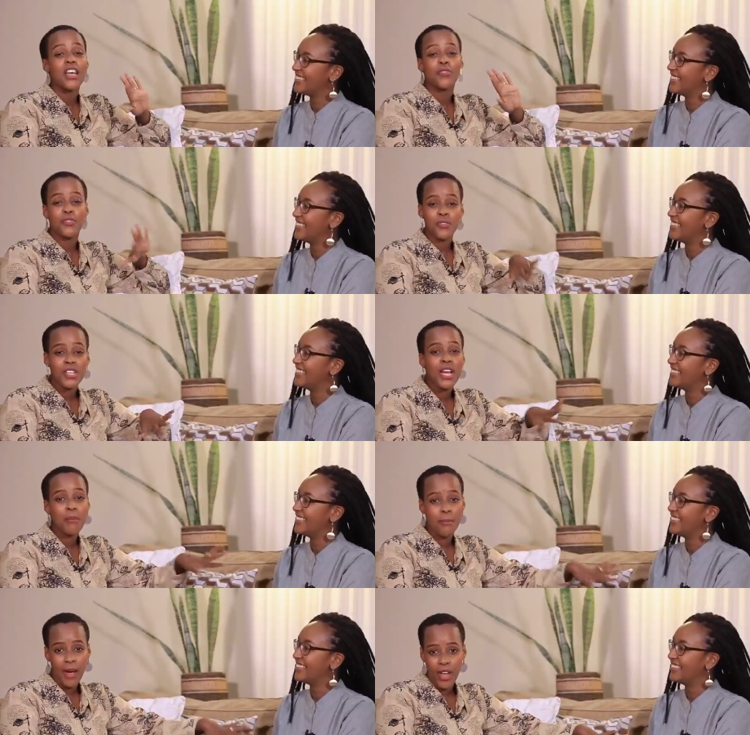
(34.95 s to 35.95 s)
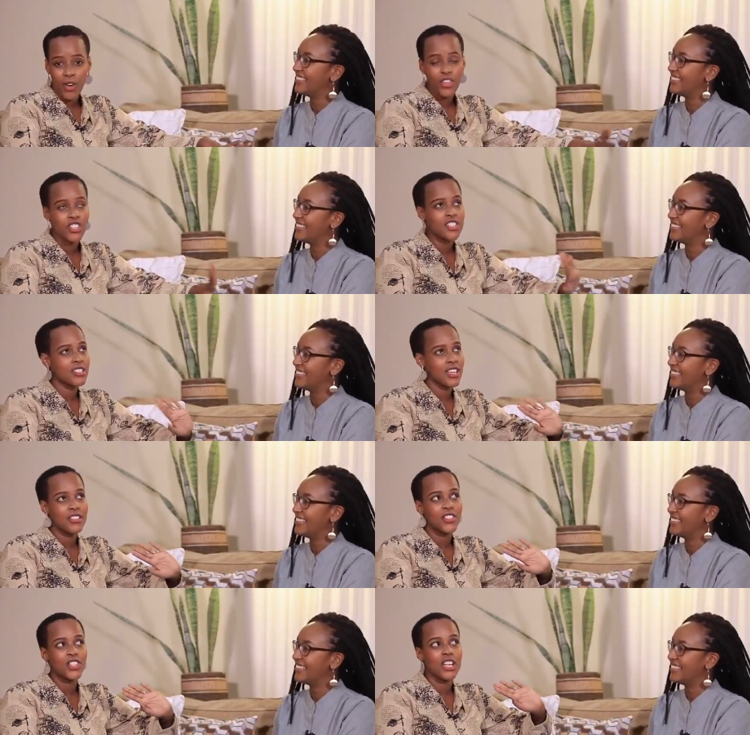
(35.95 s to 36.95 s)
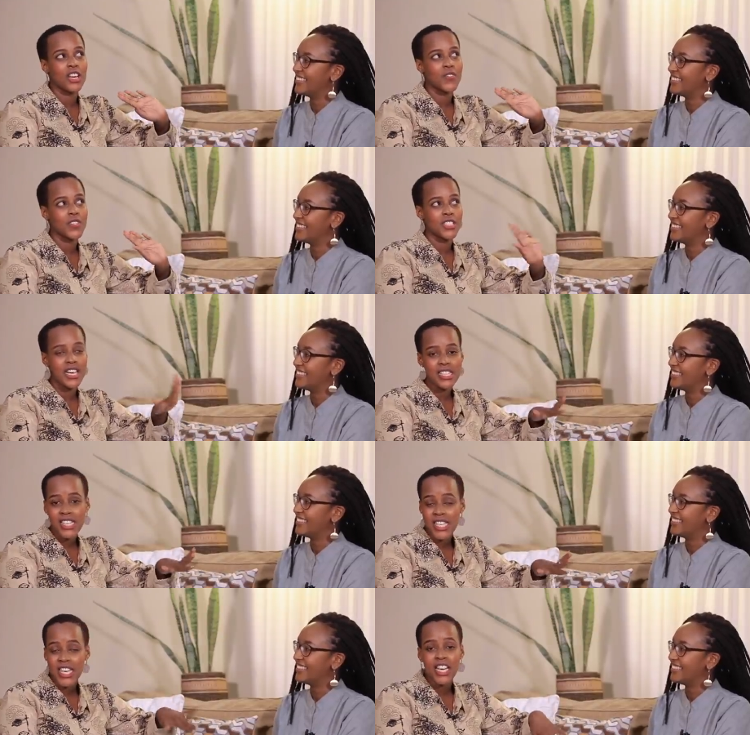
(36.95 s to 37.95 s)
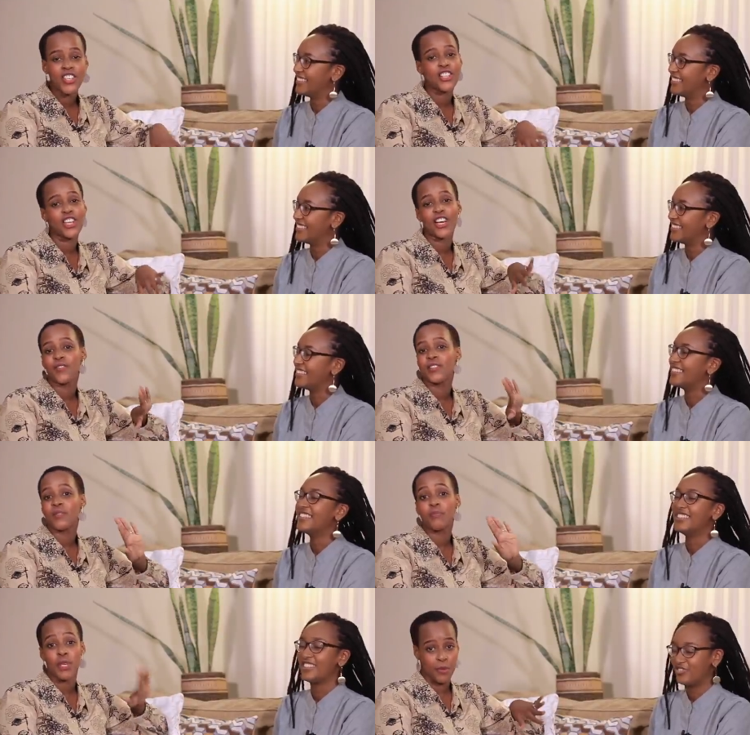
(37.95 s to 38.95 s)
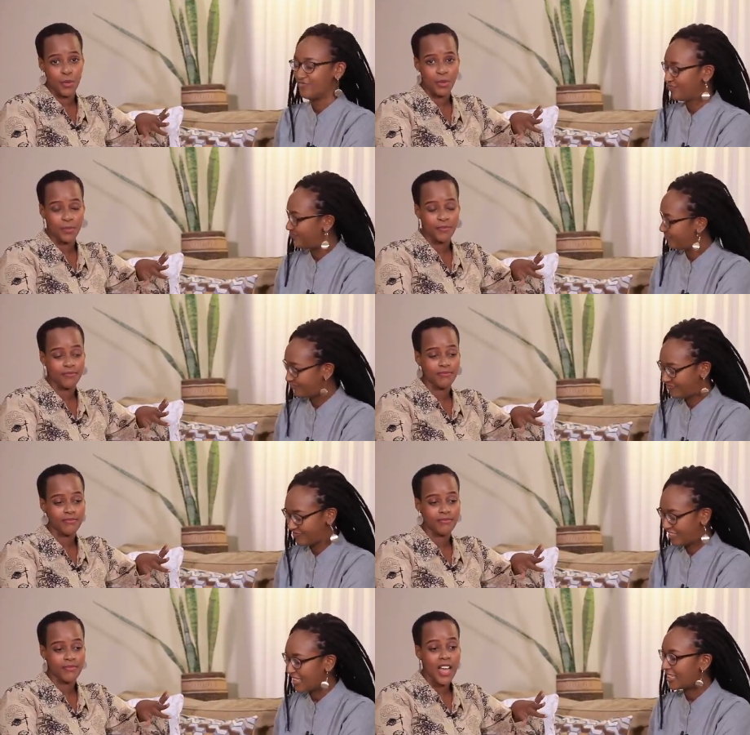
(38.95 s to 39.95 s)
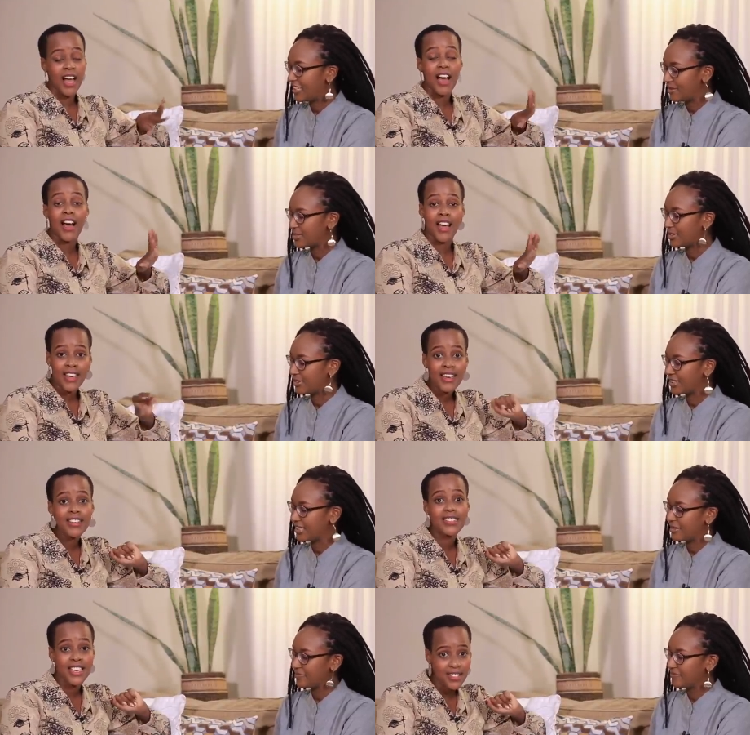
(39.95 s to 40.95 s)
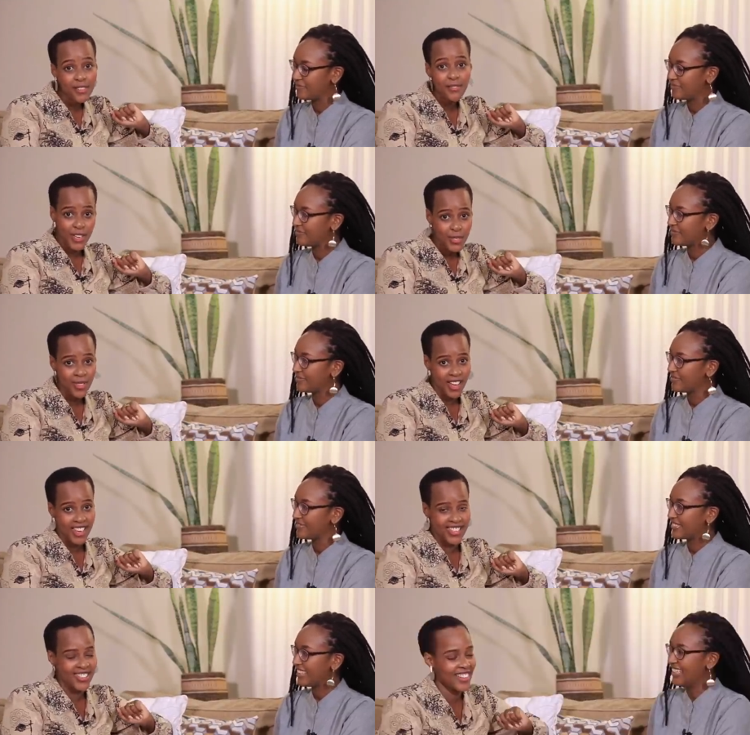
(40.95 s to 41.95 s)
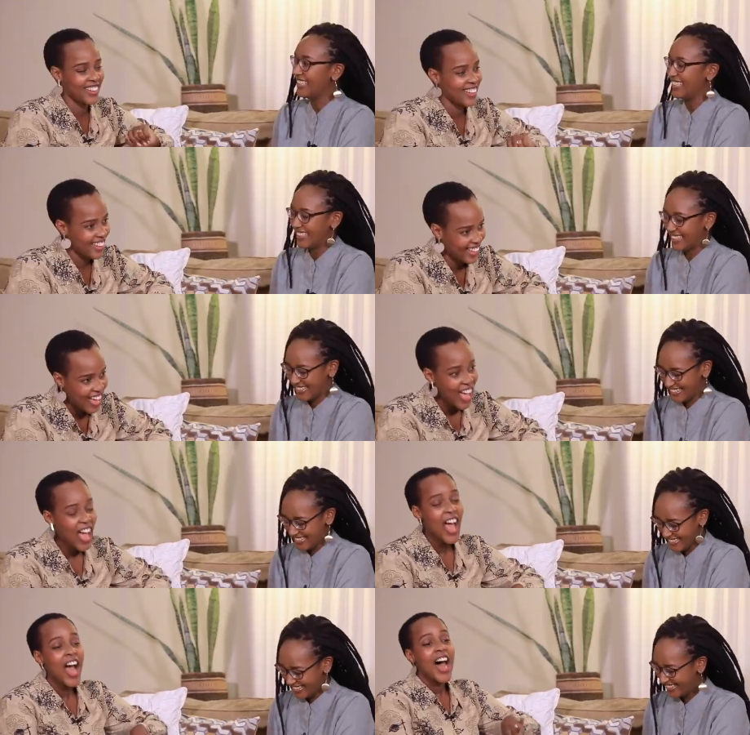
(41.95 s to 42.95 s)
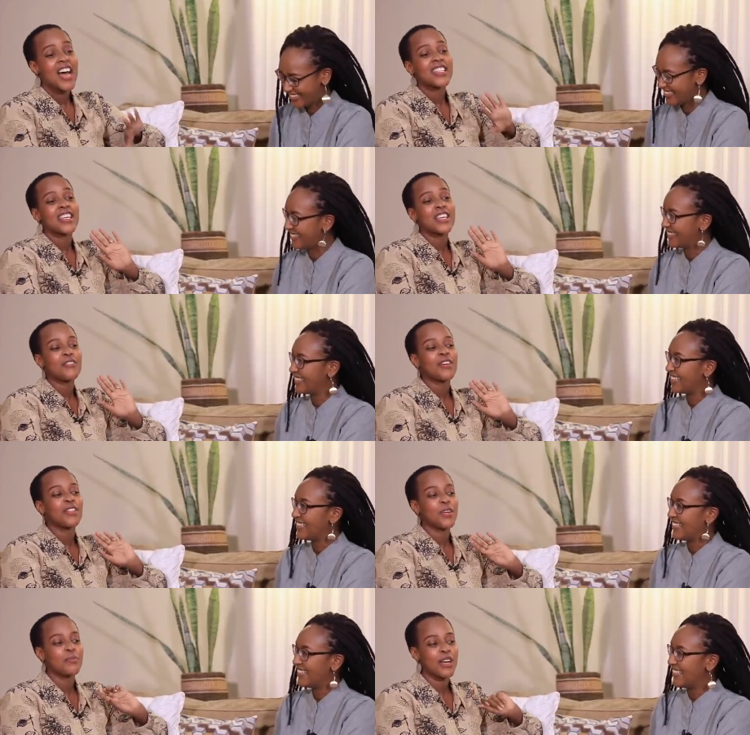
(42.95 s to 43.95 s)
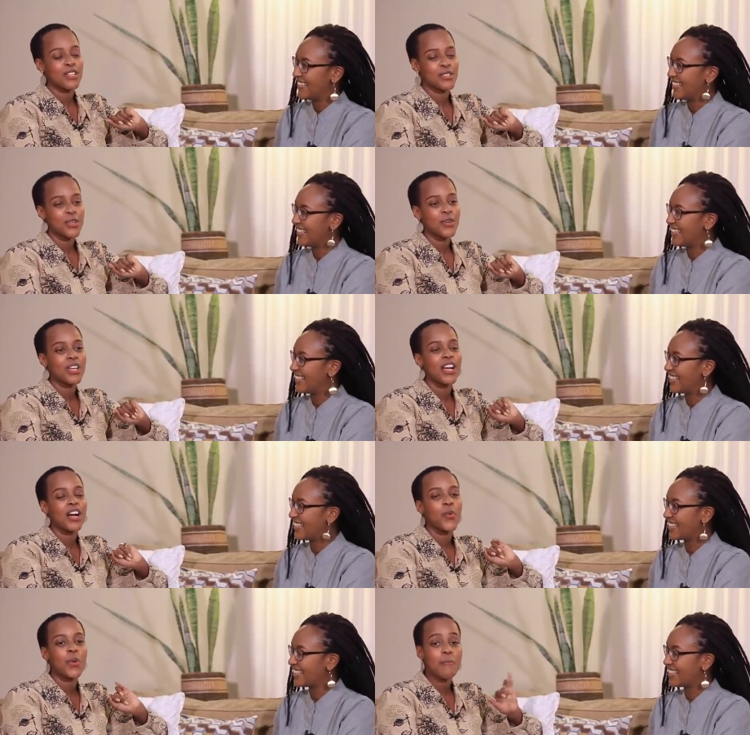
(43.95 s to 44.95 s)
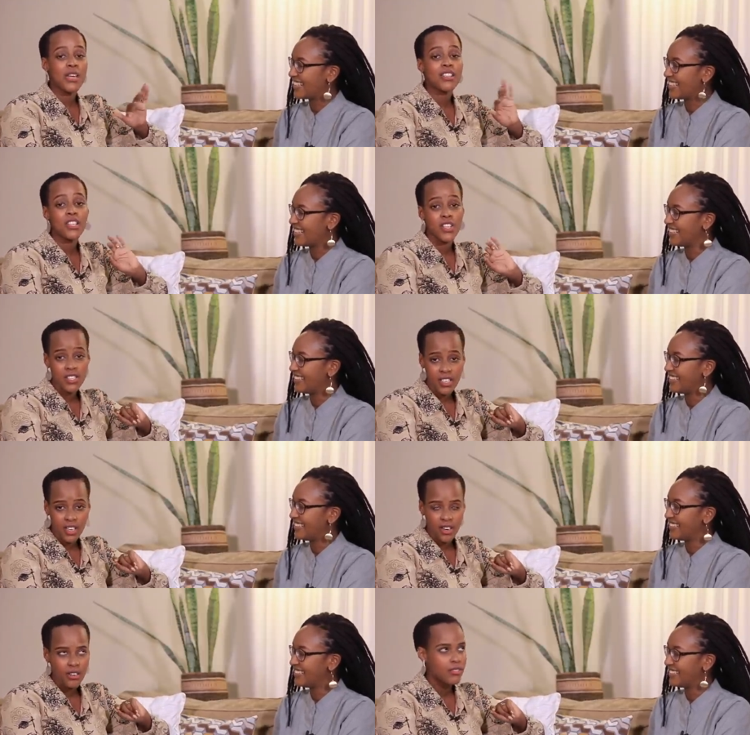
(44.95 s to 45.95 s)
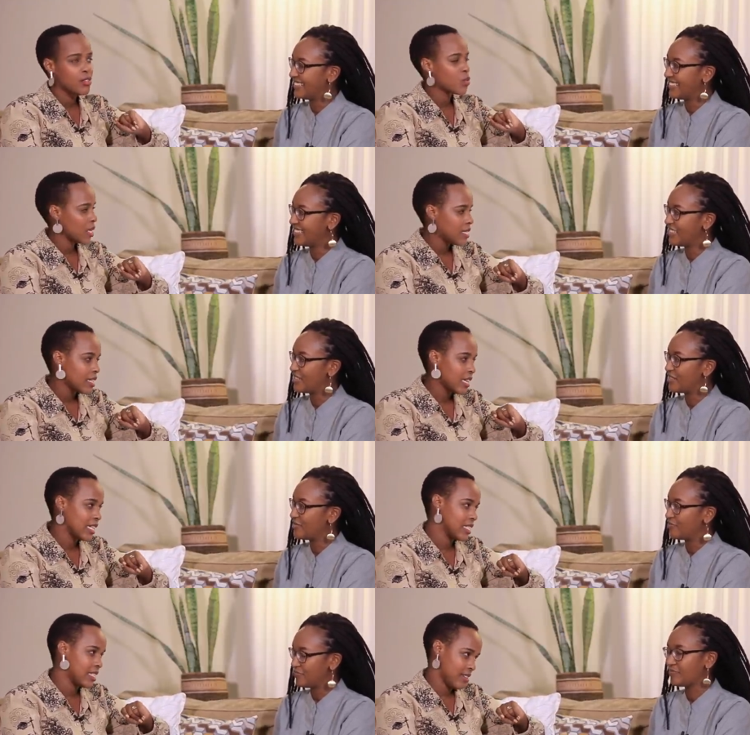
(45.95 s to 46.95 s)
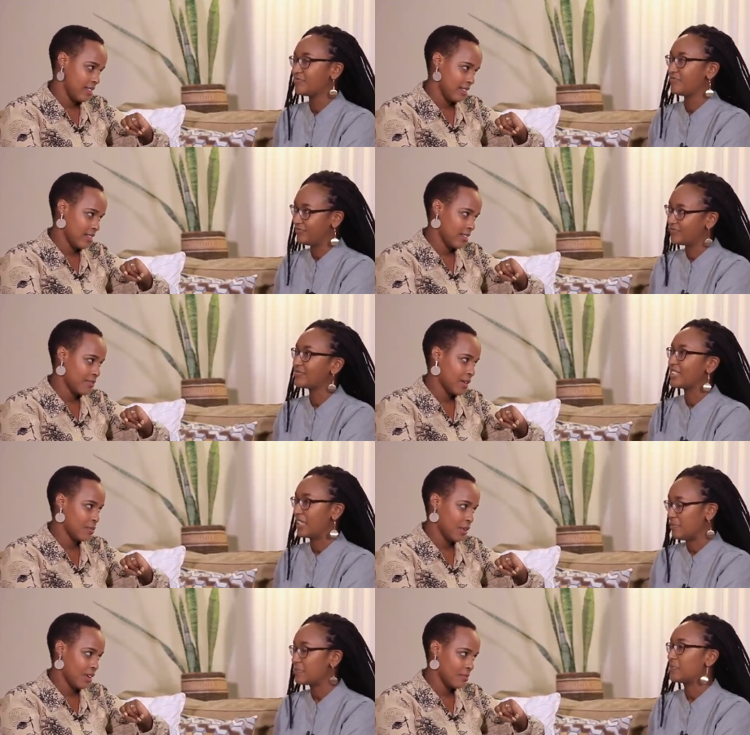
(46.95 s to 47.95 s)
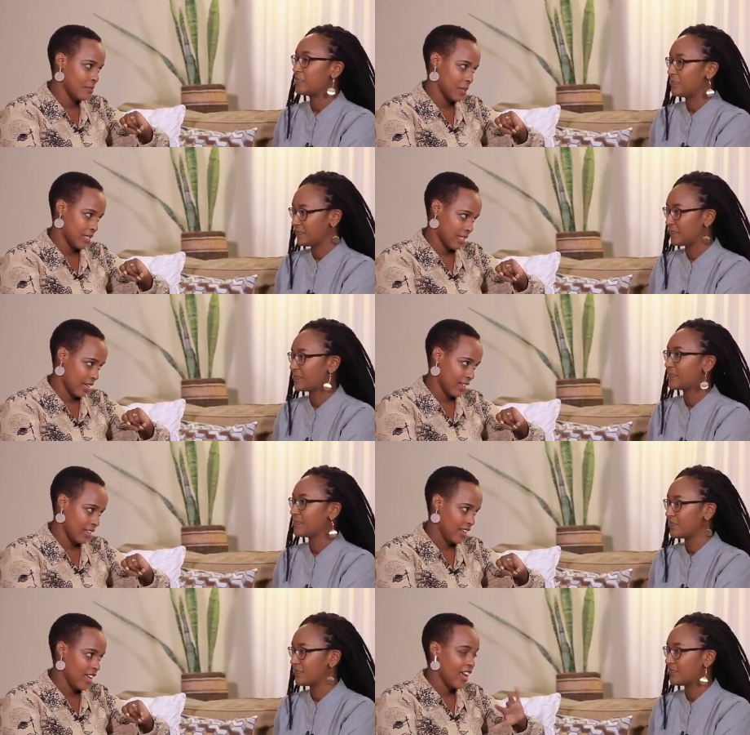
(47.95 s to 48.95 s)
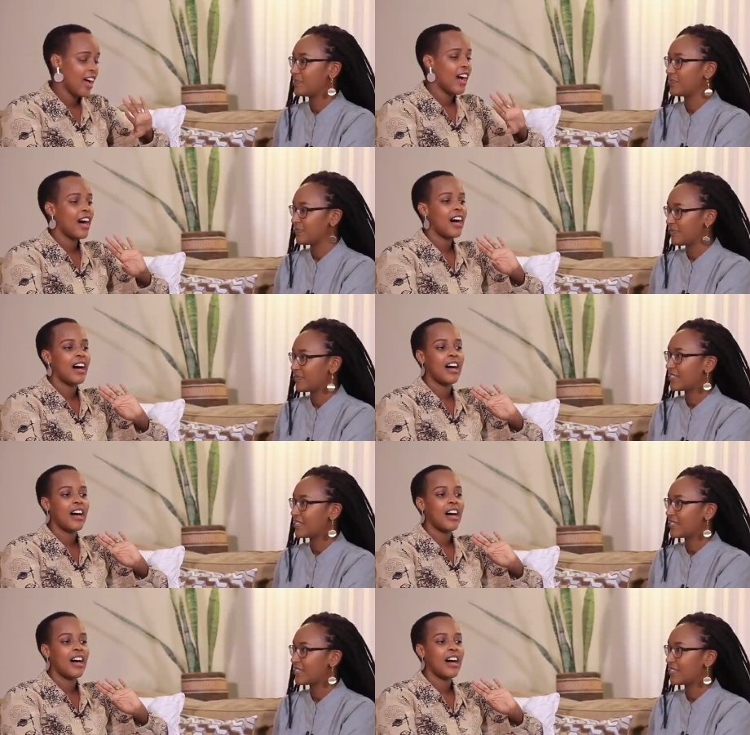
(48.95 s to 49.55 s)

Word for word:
Speaker 1: if you've seen her bio, she says she loves dancing and she loves people. Absolutely. I can testify to that. As I give you a little backstory, uh, we met years ago, 2019, if I'm yep. not mistaken. Uh,